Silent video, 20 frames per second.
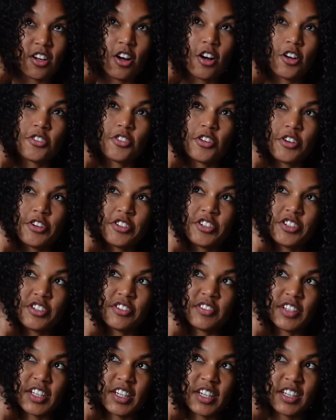
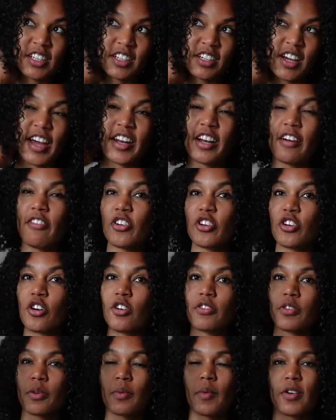I never know
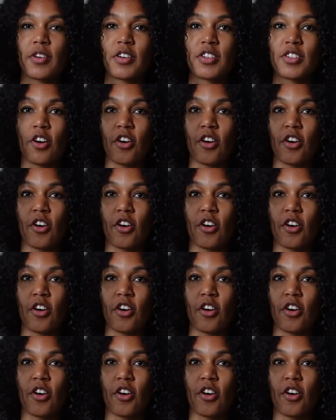if the word is